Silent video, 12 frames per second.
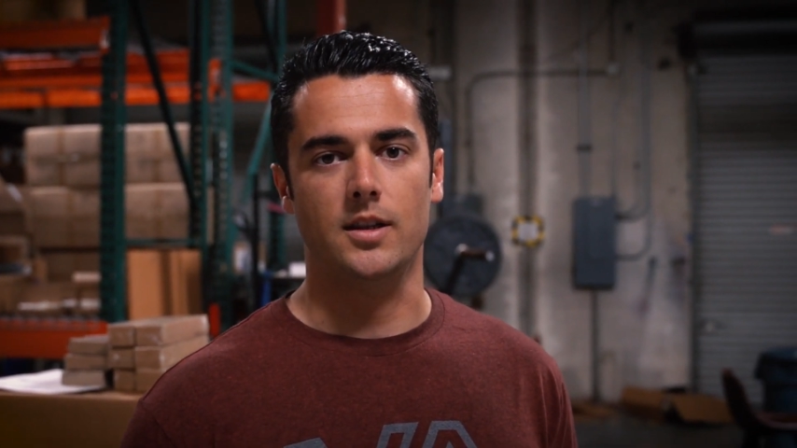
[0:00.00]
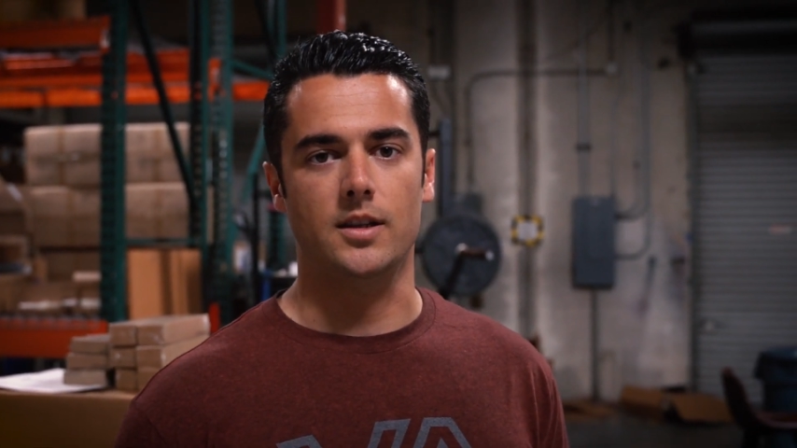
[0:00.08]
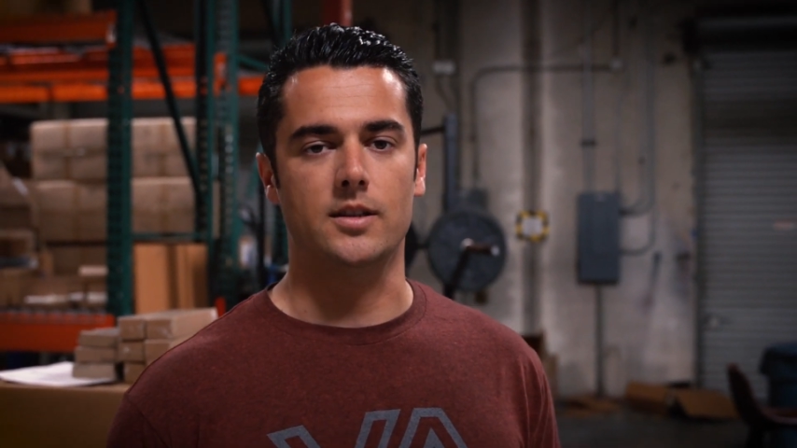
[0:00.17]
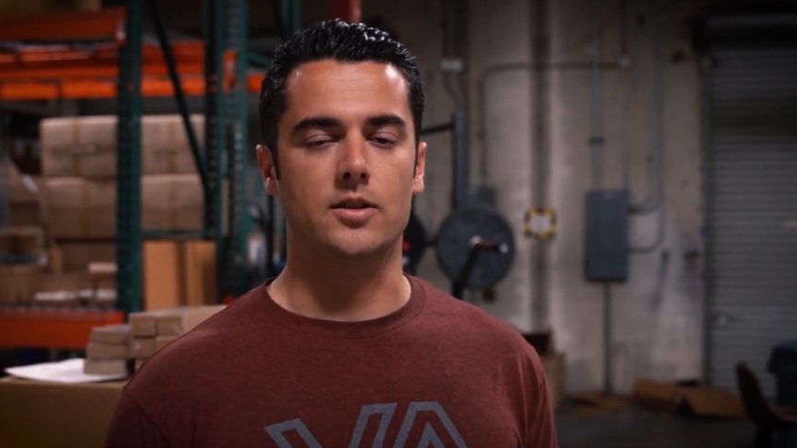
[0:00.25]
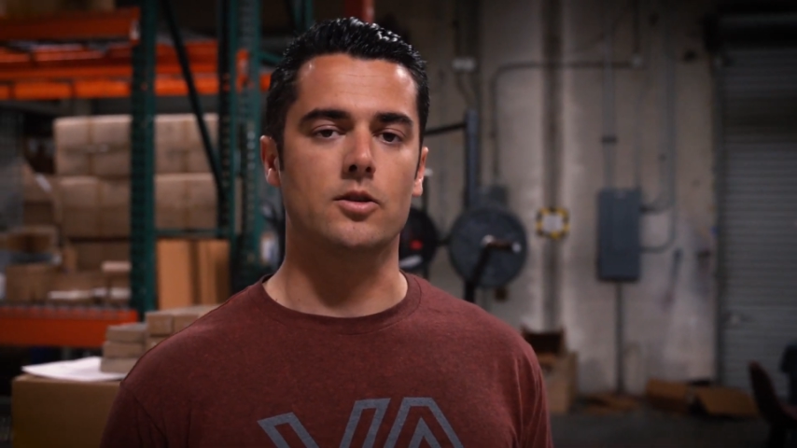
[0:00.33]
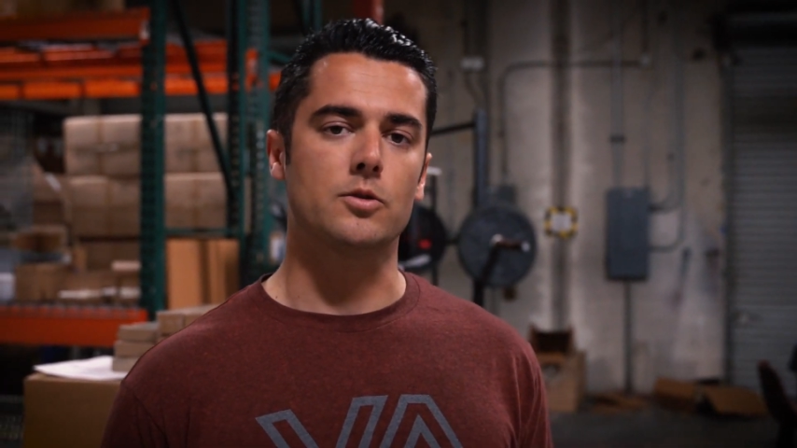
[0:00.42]

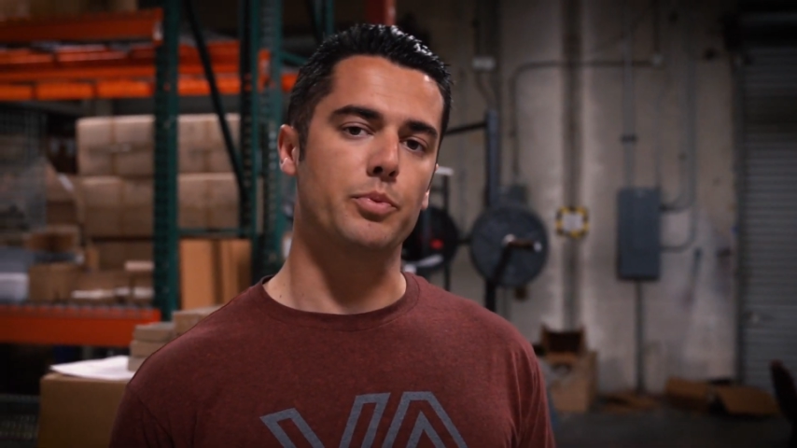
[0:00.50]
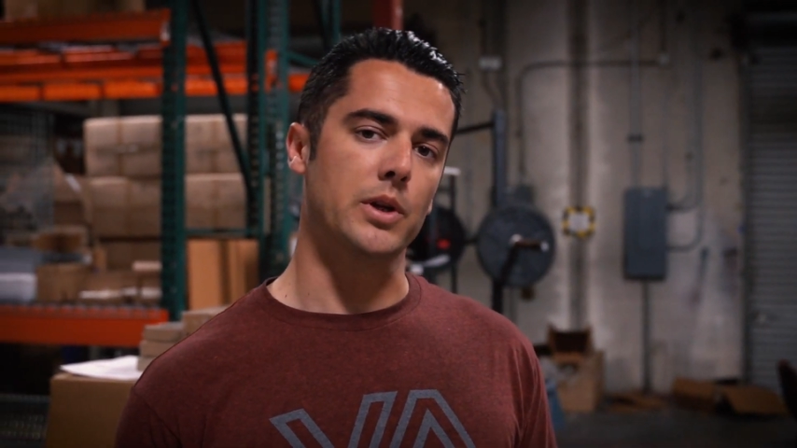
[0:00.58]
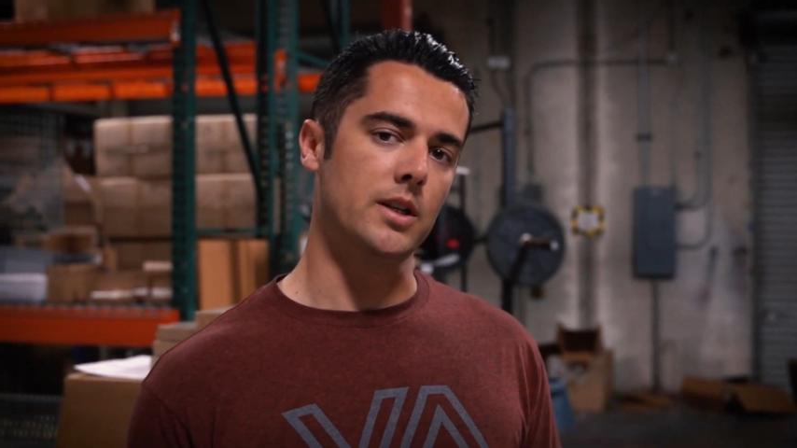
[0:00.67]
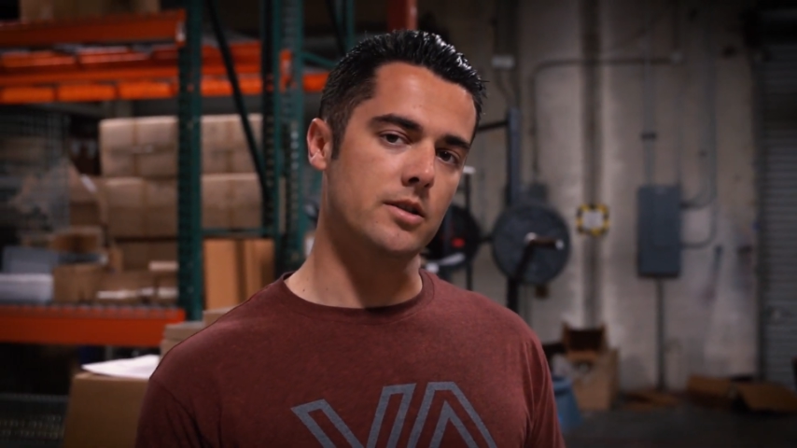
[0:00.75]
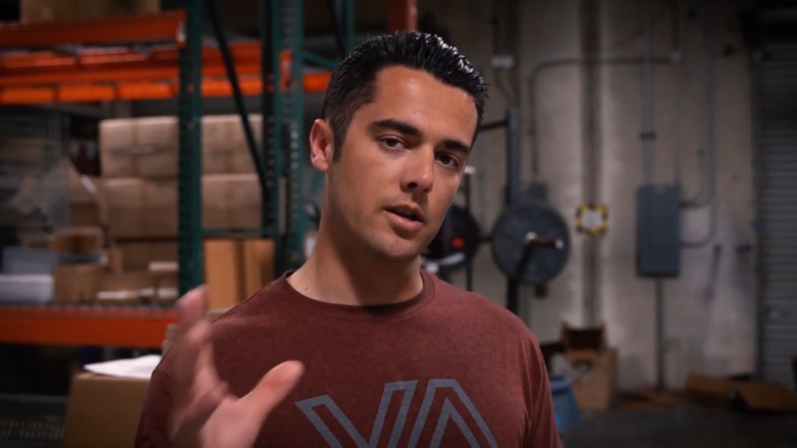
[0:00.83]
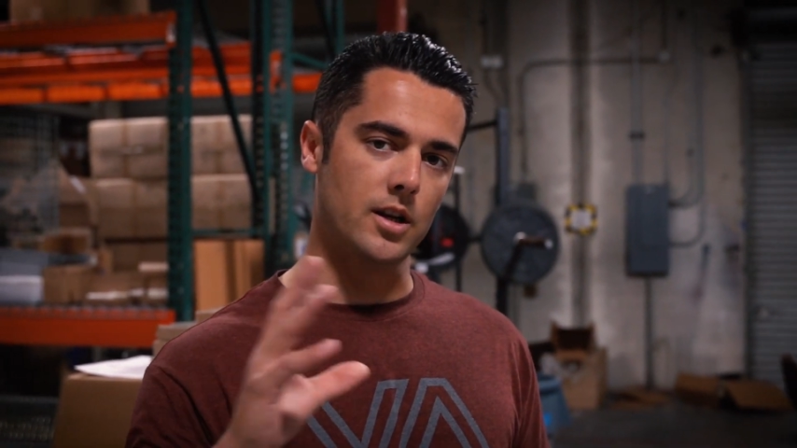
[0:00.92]
is those
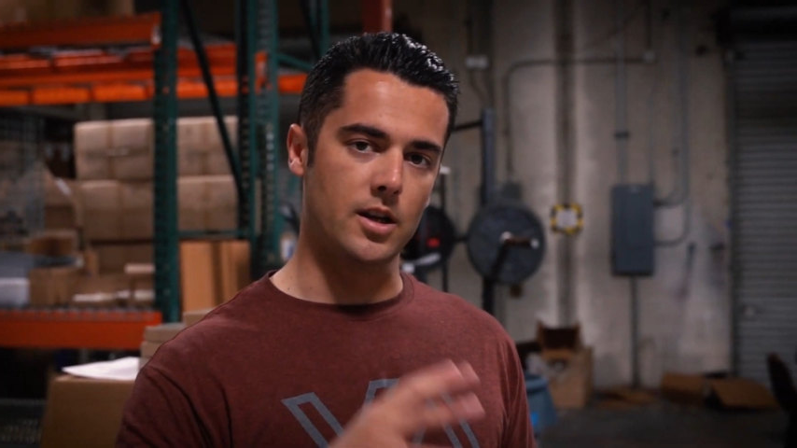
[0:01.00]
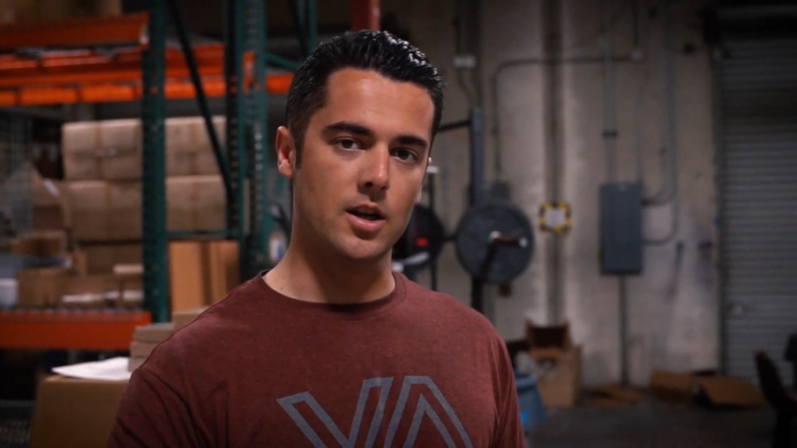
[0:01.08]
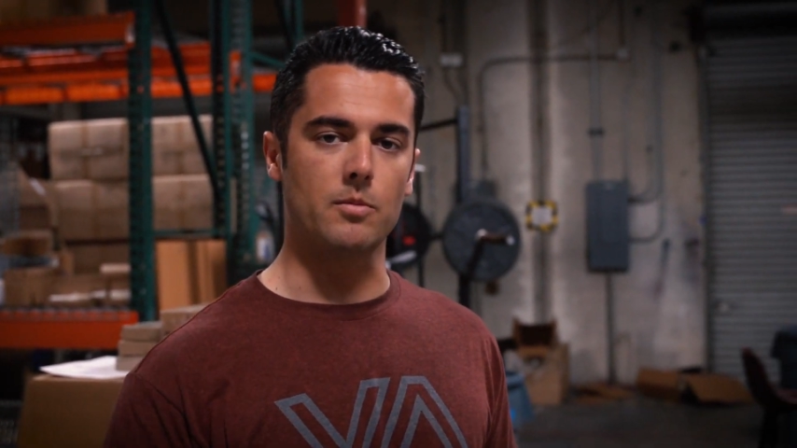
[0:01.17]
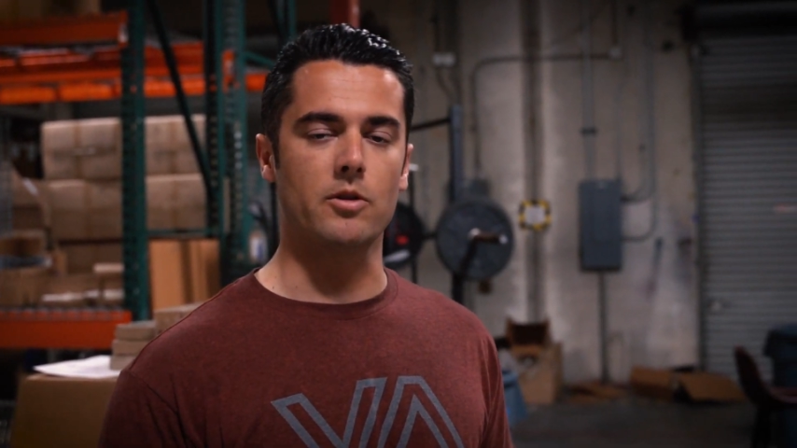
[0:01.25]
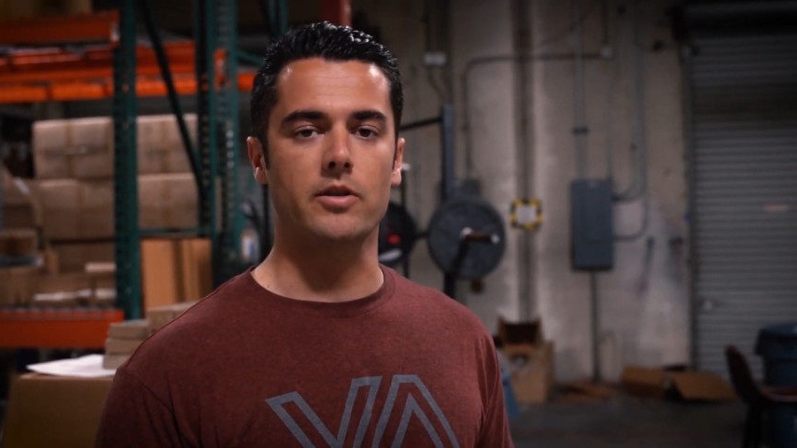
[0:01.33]
blades are going to come